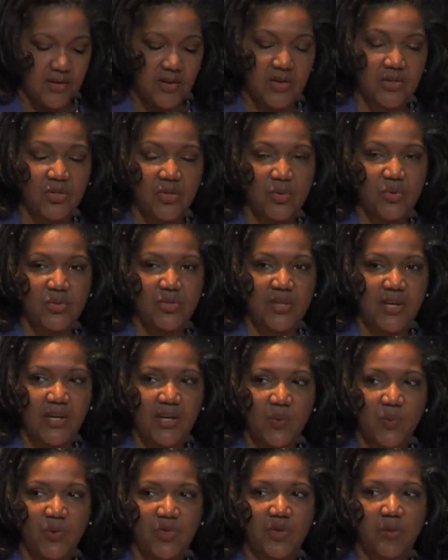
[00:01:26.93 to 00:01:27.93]

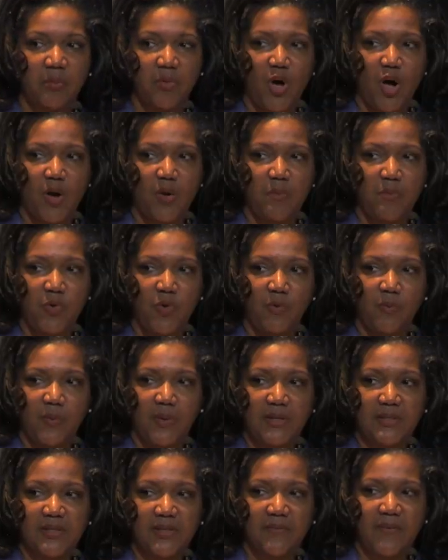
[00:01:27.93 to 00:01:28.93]
associated with the bulk
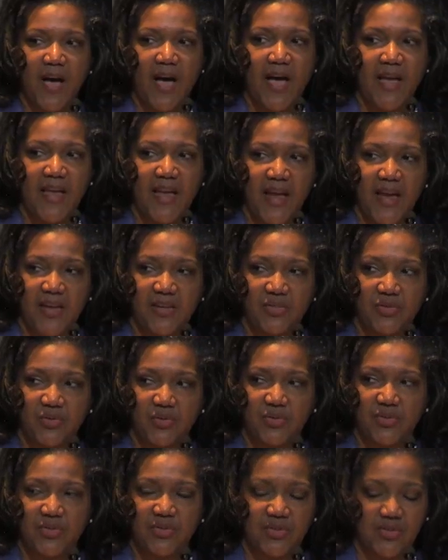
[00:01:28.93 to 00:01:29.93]
movements of high
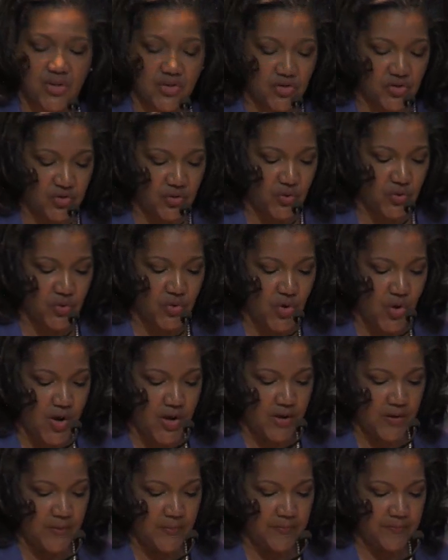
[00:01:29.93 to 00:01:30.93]
hazards such as crude
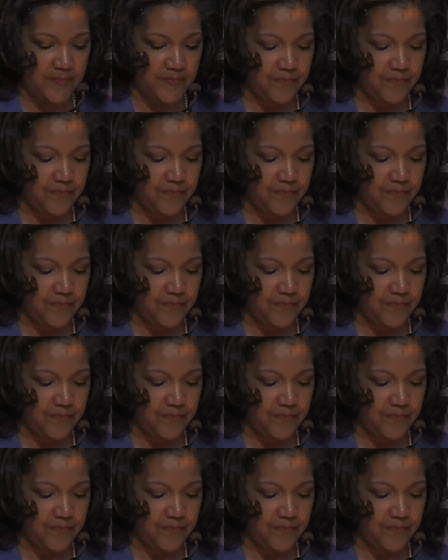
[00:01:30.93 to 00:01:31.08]
oil,